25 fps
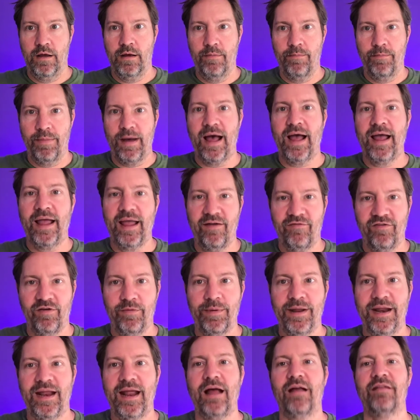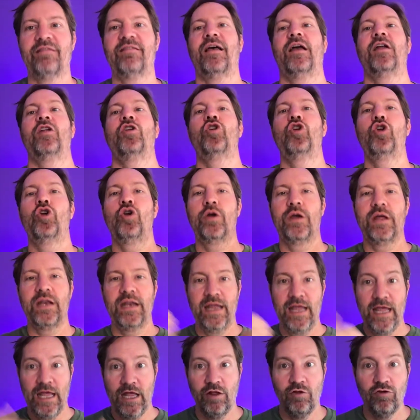by everybody outside. You can
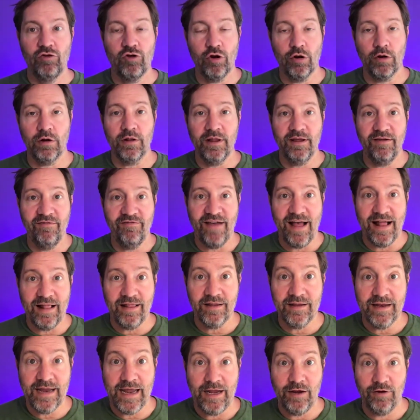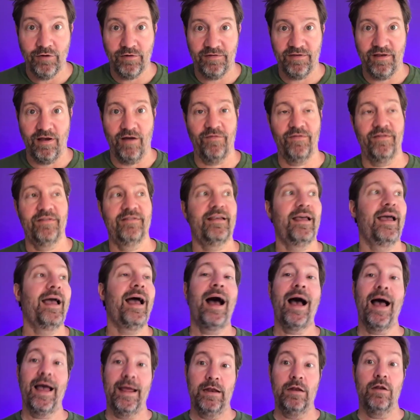internally validate yourself and say,
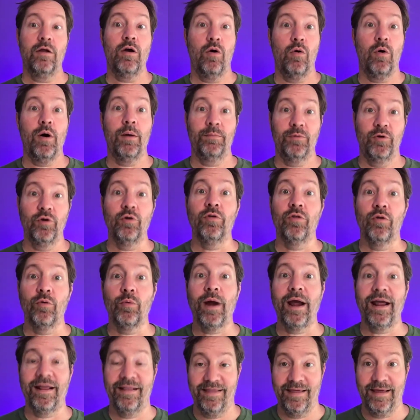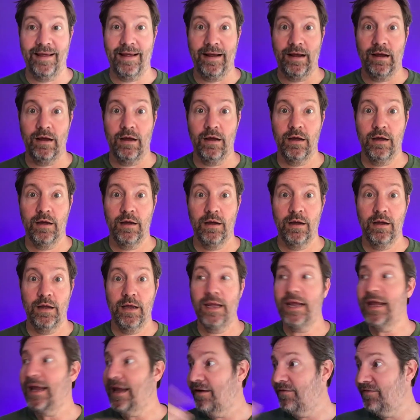I know I'm doing the right thing.
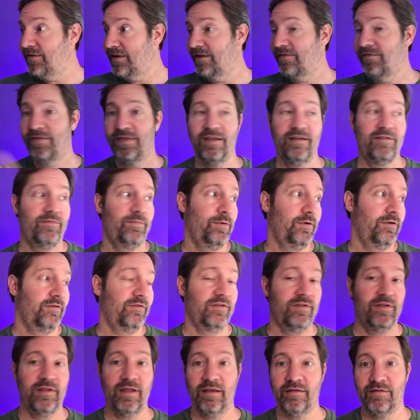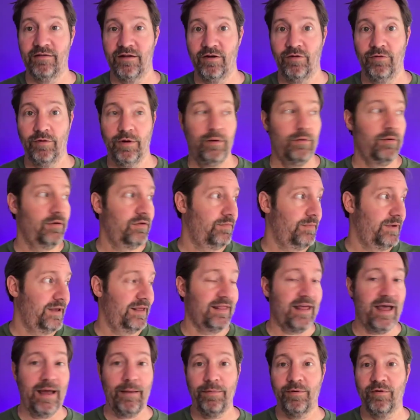Even if this person doesn't agree with me and
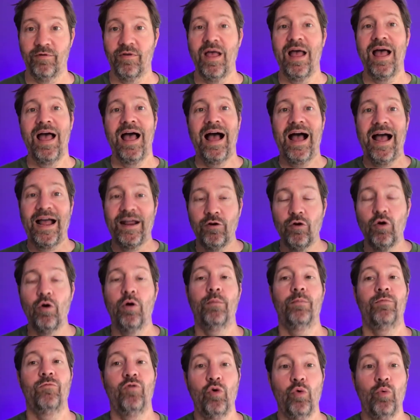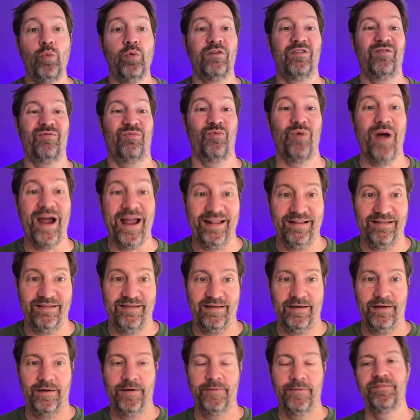that person, I know I'm doing what's right.
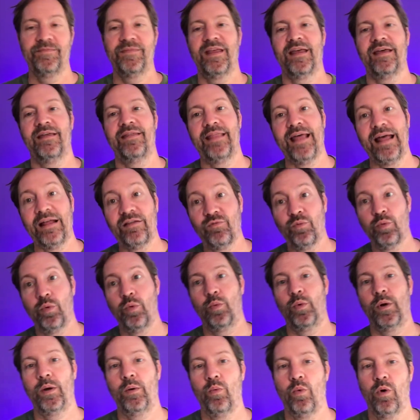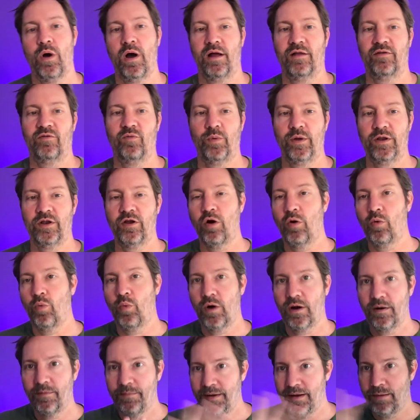And that's what we want. We don't
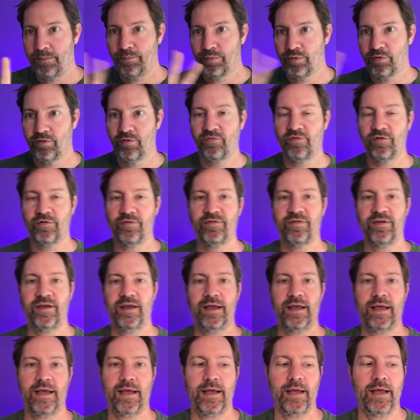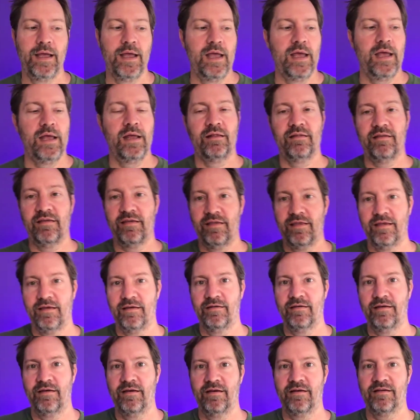want to be approval seeking to
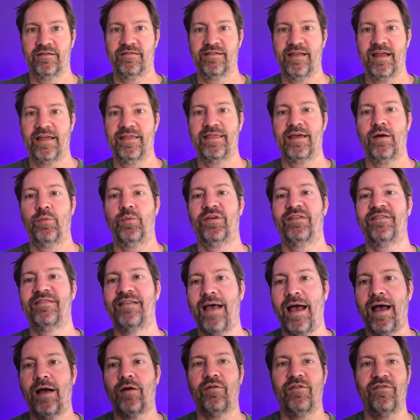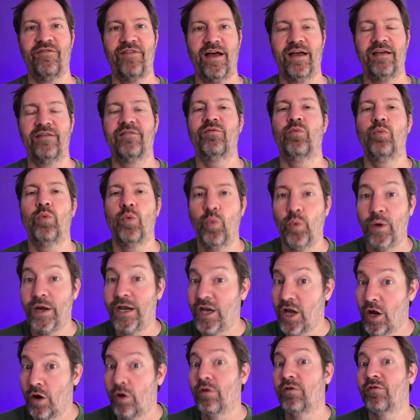the extent that we sacrifice what we
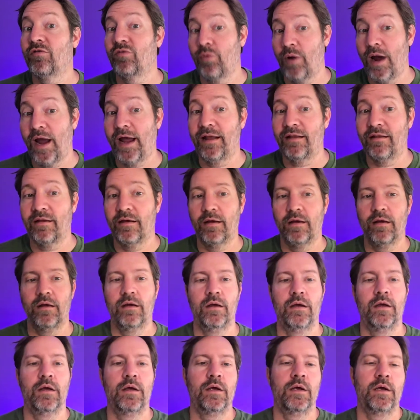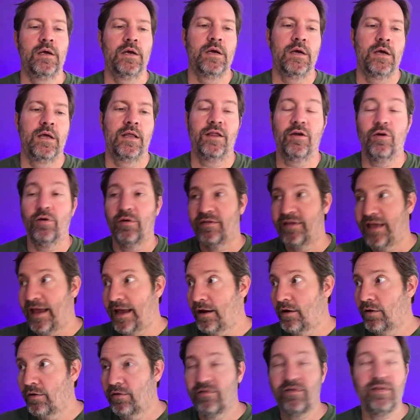know is right. There are
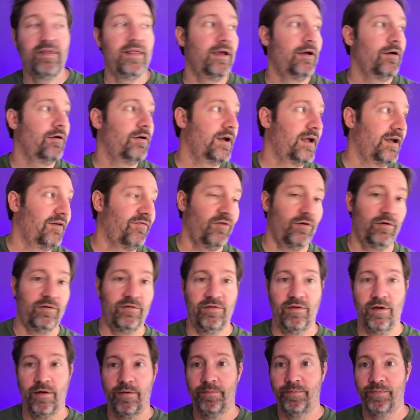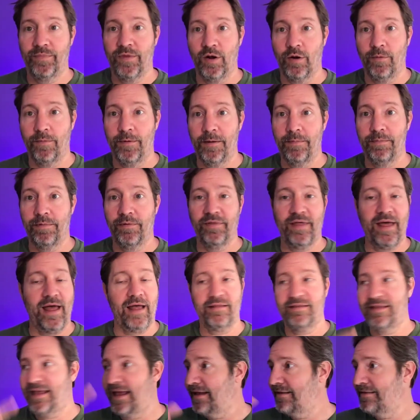takers and there are givers. There are people
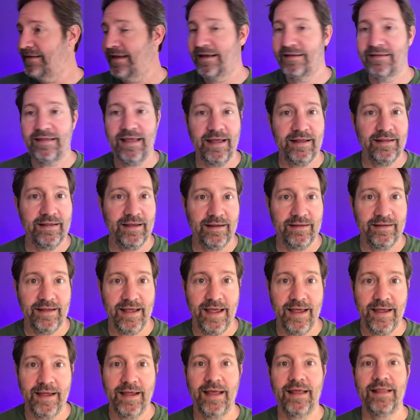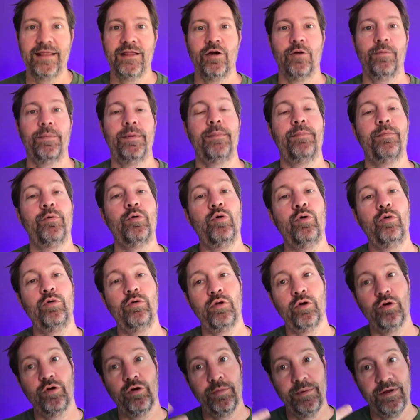that take, and there are people who
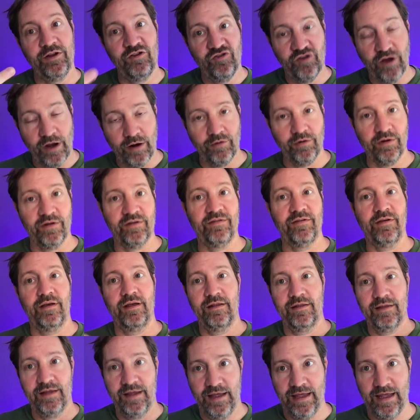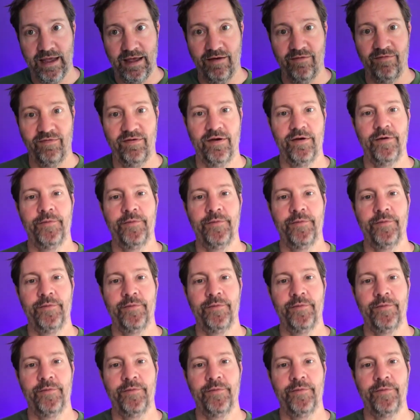learn to be generous and to give.